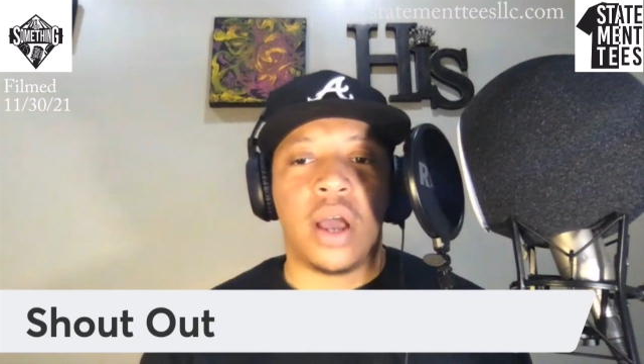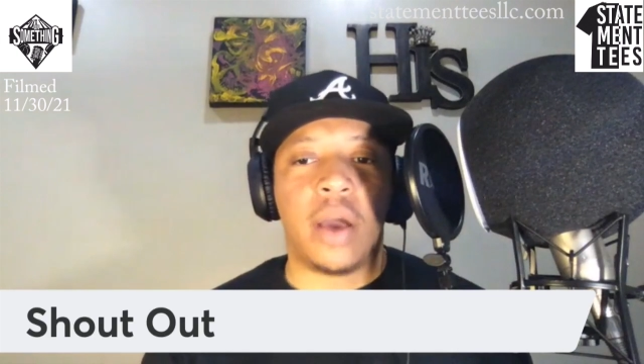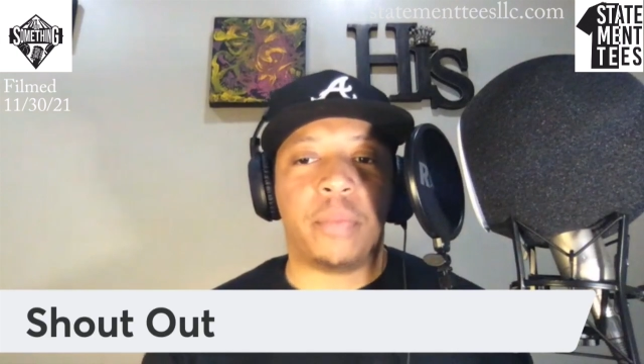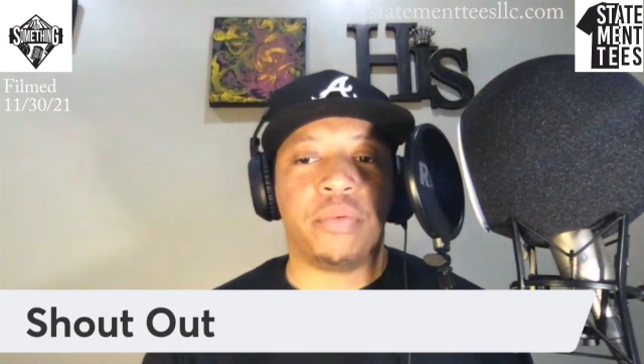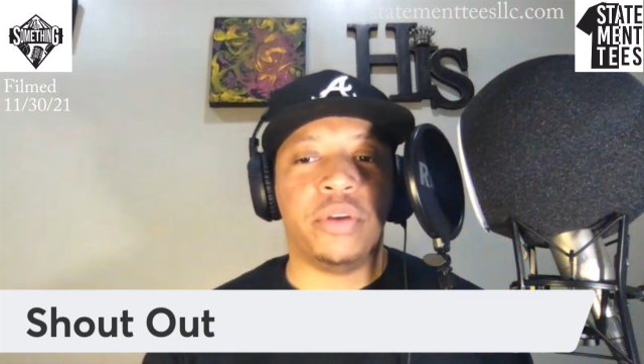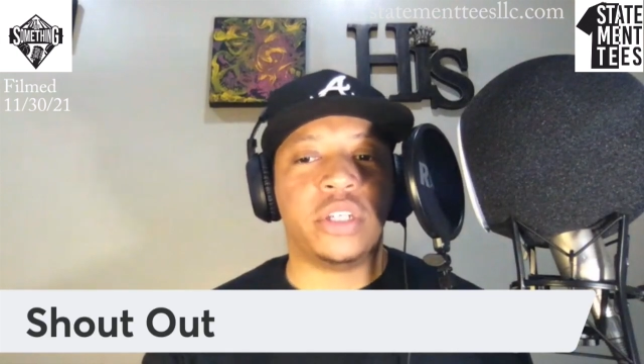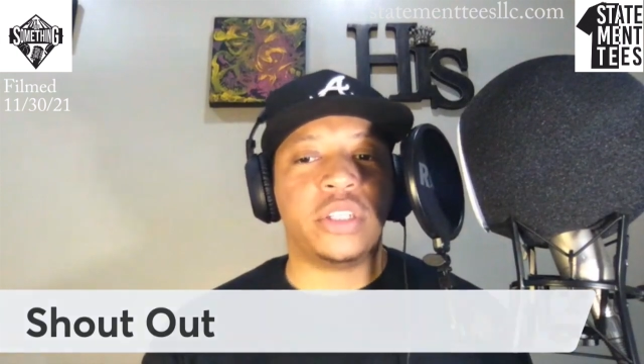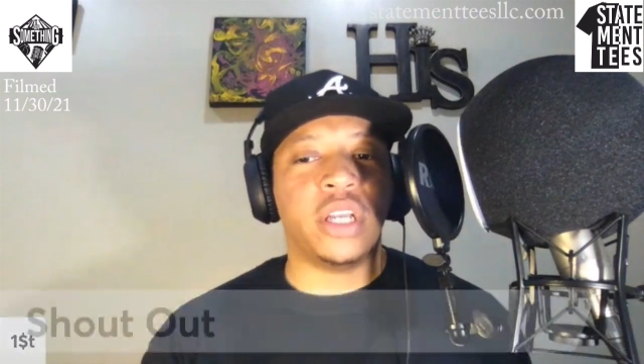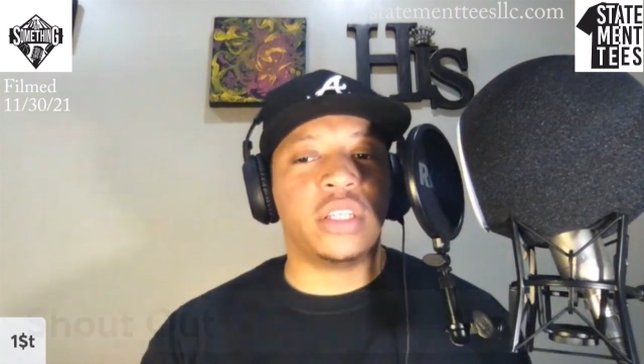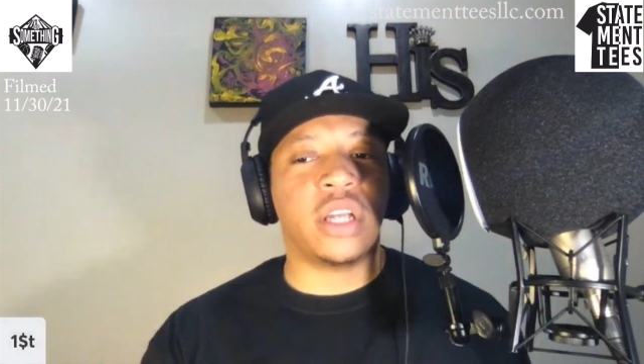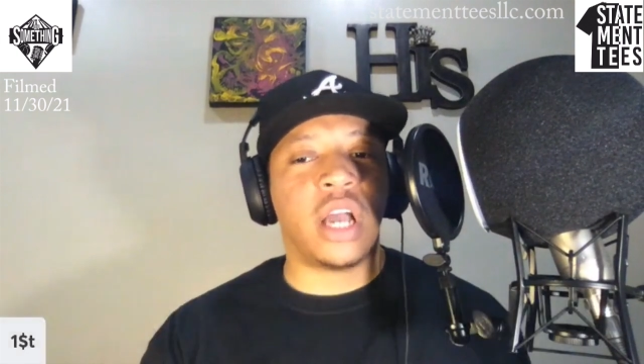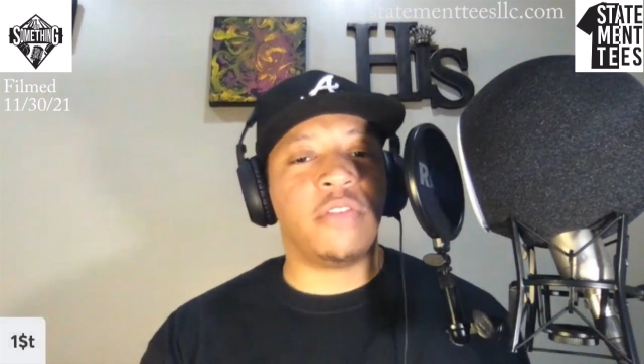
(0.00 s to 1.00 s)
I
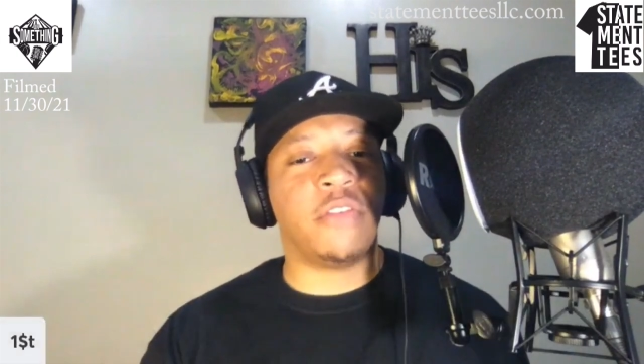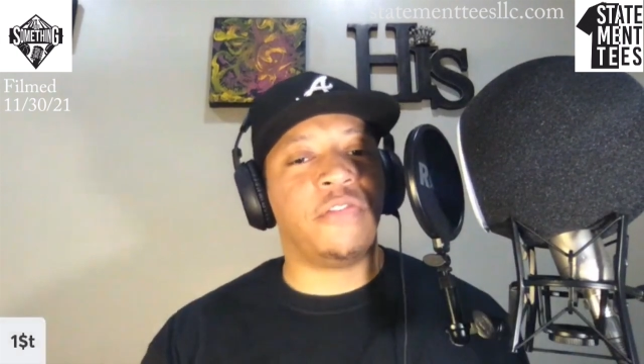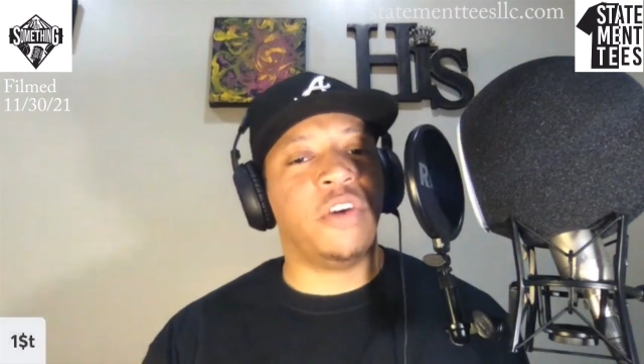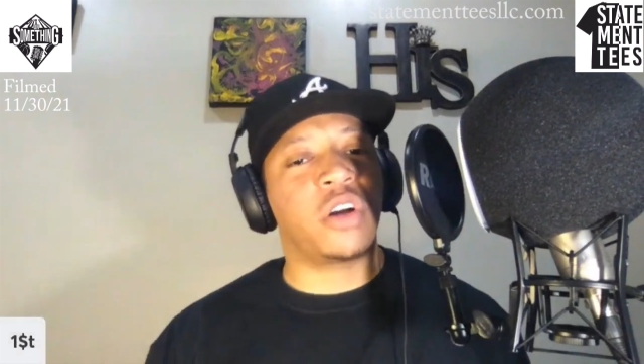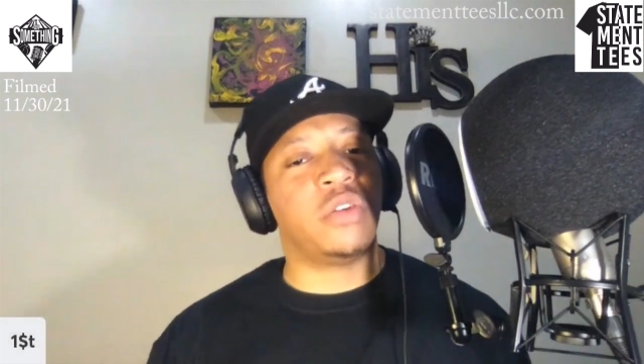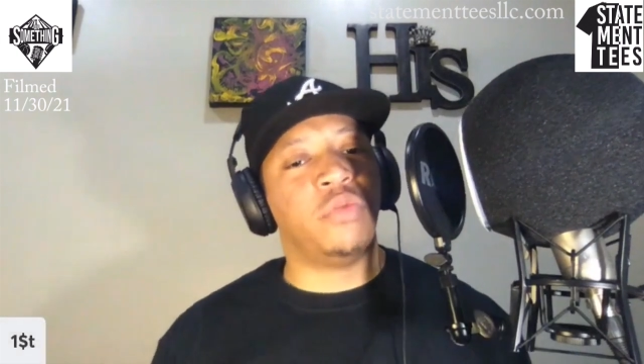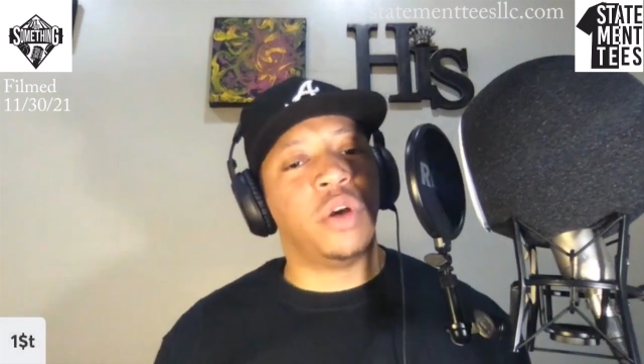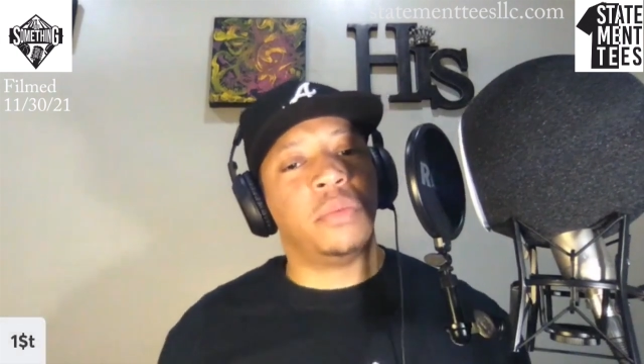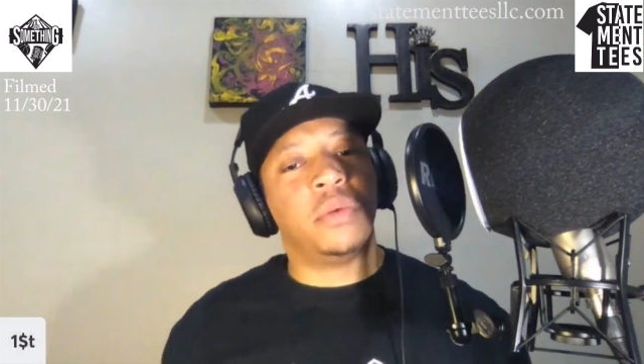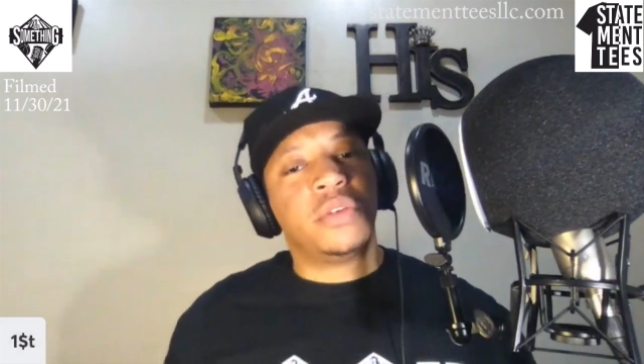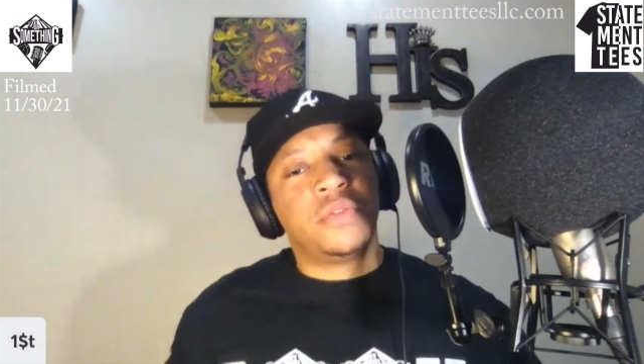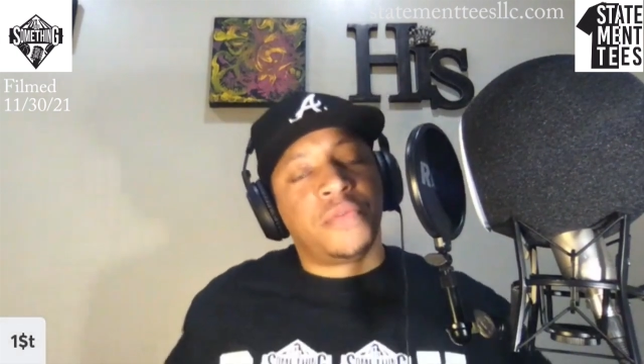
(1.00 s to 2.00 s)
appreciate y'all for fucking with
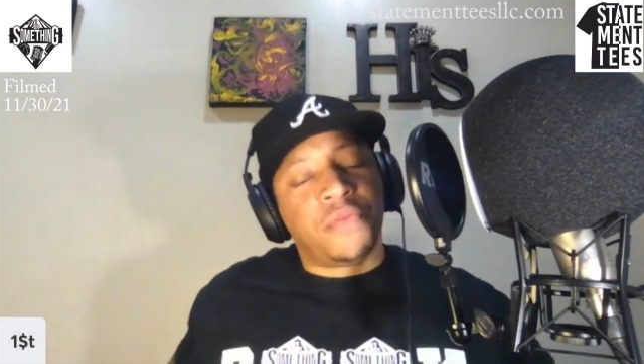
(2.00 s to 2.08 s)
me.